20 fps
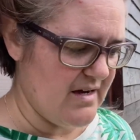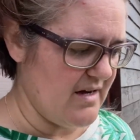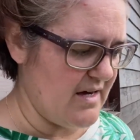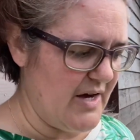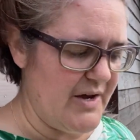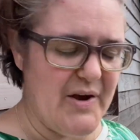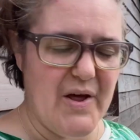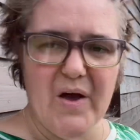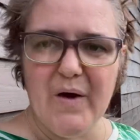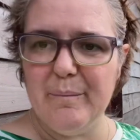
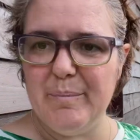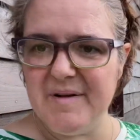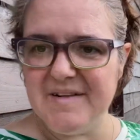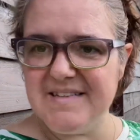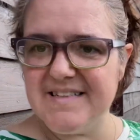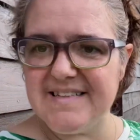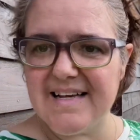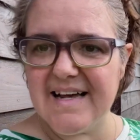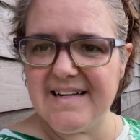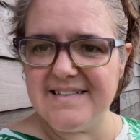an urban
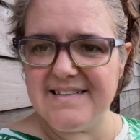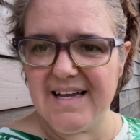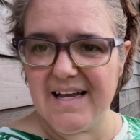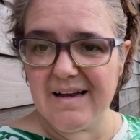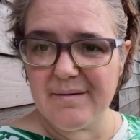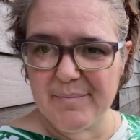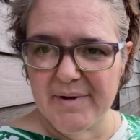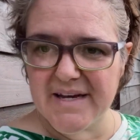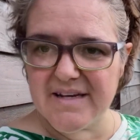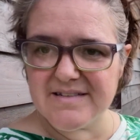setting,
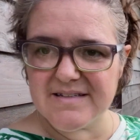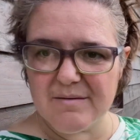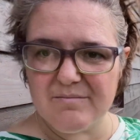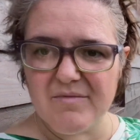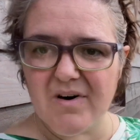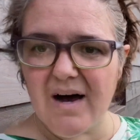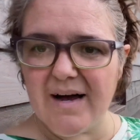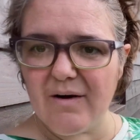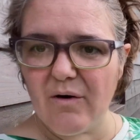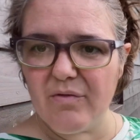because I'm
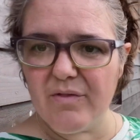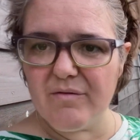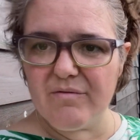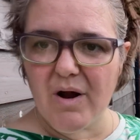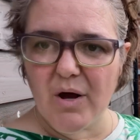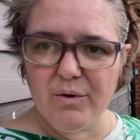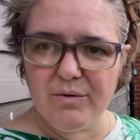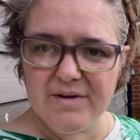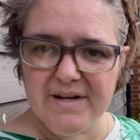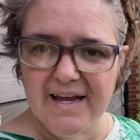right on the
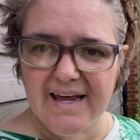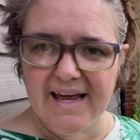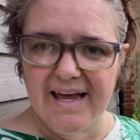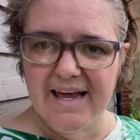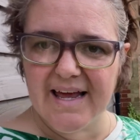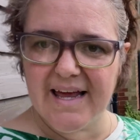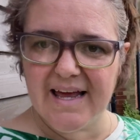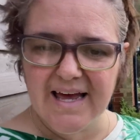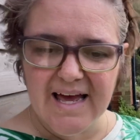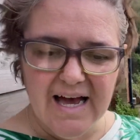road
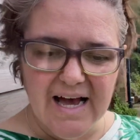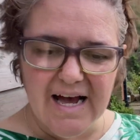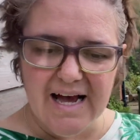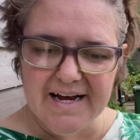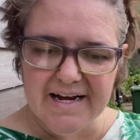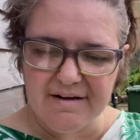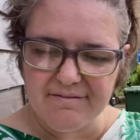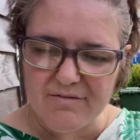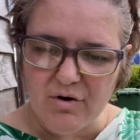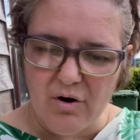here
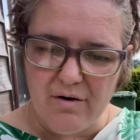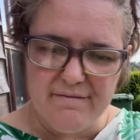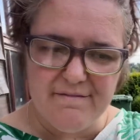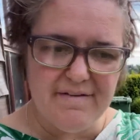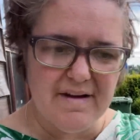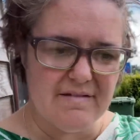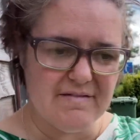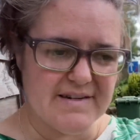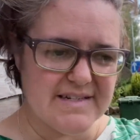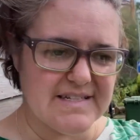and I've got a
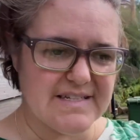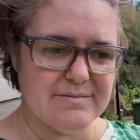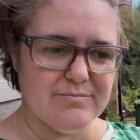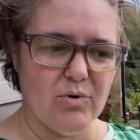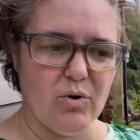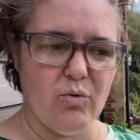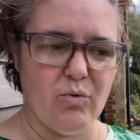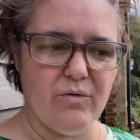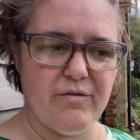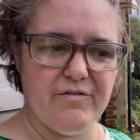very
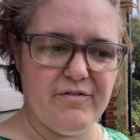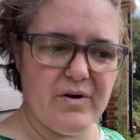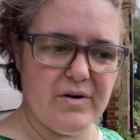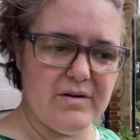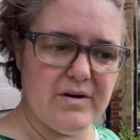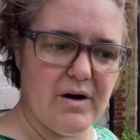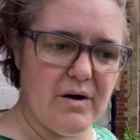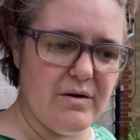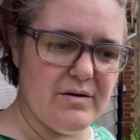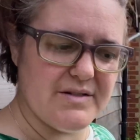small
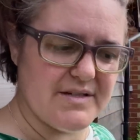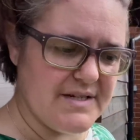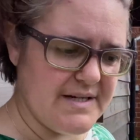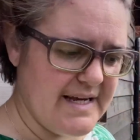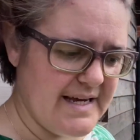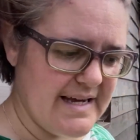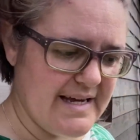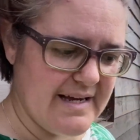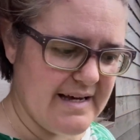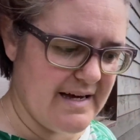front garden
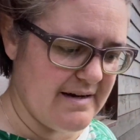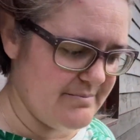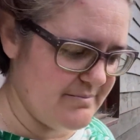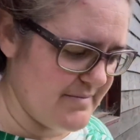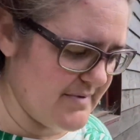here.